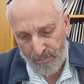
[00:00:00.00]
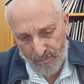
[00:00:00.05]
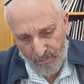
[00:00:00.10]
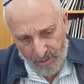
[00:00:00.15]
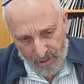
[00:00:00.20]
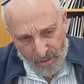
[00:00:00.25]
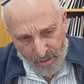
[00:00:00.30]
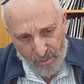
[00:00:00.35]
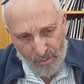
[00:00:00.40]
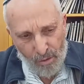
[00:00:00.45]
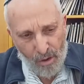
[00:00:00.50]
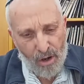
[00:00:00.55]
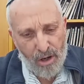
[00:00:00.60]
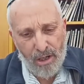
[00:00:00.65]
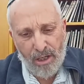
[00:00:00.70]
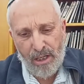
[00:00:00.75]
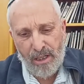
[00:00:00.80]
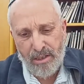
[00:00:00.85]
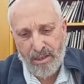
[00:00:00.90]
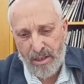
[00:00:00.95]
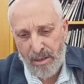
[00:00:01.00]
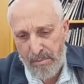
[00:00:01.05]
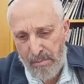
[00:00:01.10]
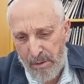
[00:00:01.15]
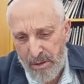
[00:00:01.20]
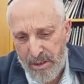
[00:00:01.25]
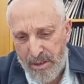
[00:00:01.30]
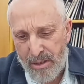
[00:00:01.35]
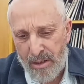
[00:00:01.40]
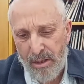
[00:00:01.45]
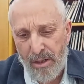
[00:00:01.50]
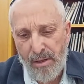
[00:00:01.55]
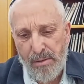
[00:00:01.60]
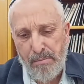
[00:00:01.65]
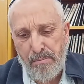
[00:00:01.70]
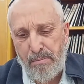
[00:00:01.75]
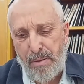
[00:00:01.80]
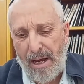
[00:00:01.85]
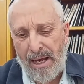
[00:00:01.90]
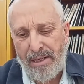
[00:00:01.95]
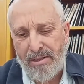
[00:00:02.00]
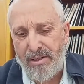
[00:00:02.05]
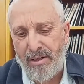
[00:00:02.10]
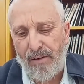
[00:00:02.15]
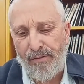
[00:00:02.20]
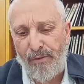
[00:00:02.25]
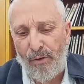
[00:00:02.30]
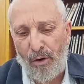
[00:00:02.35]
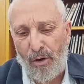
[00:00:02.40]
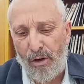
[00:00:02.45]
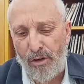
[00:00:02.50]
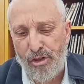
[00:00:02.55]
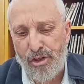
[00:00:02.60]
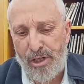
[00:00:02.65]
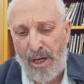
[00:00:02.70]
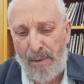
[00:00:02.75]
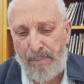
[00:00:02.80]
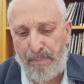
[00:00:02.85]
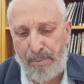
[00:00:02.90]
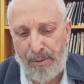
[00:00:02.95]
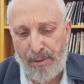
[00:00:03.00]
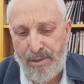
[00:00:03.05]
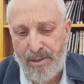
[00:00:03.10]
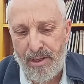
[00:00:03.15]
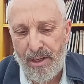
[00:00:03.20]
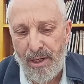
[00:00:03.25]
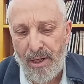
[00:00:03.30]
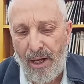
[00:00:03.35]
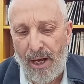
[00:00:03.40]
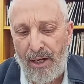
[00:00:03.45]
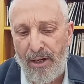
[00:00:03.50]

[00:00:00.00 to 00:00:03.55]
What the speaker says: the strongest, the most best of all shepherds.